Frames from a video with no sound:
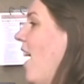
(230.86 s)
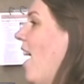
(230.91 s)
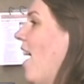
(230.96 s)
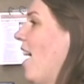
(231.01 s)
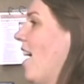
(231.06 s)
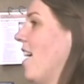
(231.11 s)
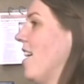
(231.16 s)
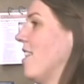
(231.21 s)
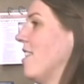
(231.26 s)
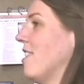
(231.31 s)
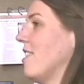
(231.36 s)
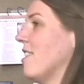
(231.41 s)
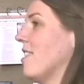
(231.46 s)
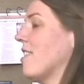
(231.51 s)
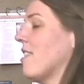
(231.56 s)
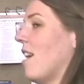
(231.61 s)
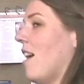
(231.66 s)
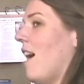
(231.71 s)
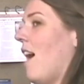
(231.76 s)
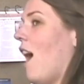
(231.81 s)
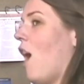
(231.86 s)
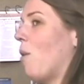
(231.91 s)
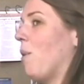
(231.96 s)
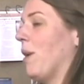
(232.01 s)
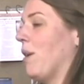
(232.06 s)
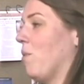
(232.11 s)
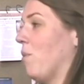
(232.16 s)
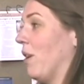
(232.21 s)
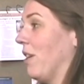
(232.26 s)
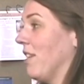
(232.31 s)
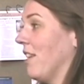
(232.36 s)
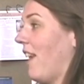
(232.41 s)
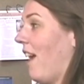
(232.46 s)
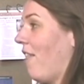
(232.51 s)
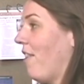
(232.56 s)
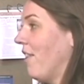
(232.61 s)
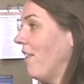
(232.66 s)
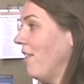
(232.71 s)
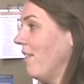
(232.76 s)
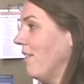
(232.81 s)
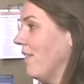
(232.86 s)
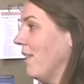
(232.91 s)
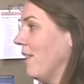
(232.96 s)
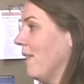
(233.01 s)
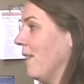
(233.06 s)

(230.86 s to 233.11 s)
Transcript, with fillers: and how we can work together.